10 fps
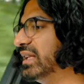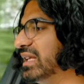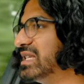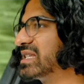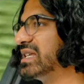
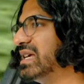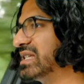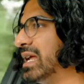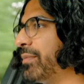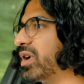this
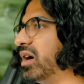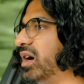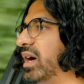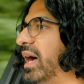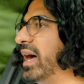is an M
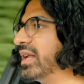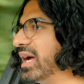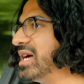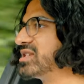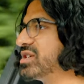car, and
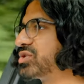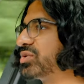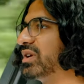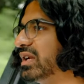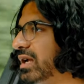as
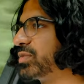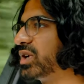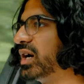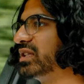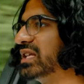usual in an M
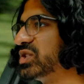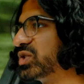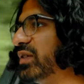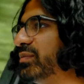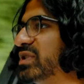car, the
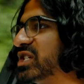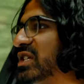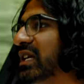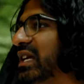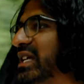driving
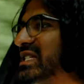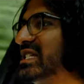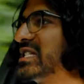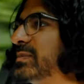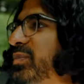position is
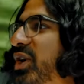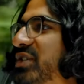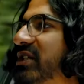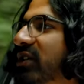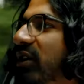spot